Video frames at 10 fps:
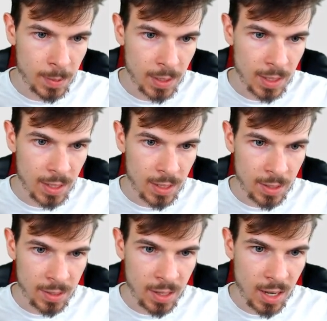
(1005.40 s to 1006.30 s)
The
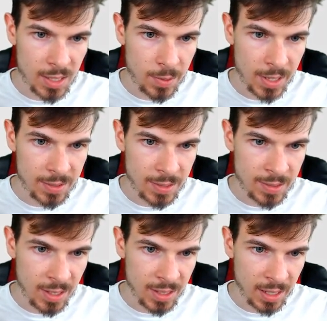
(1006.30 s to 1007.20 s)
contrast is
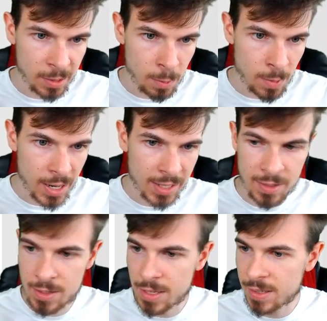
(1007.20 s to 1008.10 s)
not that great on
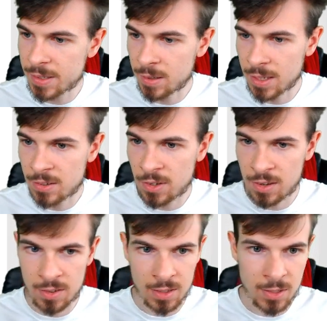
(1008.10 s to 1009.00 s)
this, so let's change
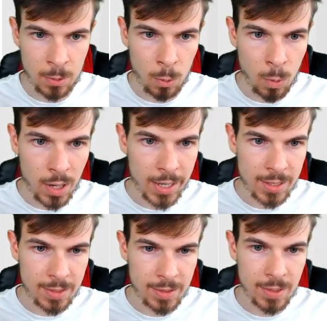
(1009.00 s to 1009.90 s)
it to
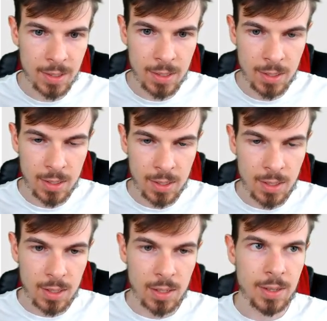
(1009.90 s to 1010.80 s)
white.
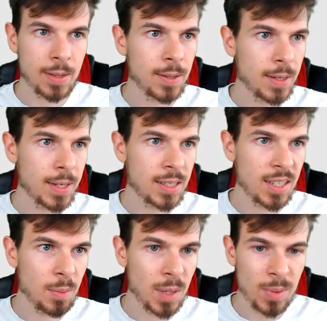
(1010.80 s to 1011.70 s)
And then
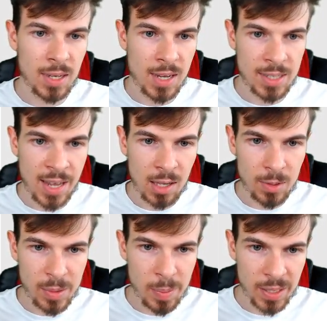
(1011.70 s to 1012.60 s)
maybe a
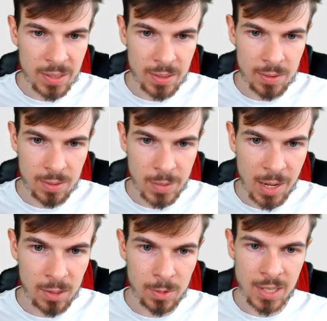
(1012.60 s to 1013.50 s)
download button,
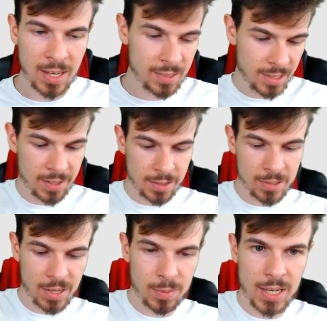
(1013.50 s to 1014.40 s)
download text here or
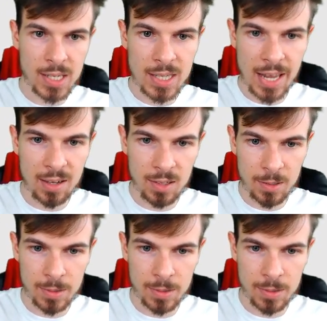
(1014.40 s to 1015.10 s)
something. Download.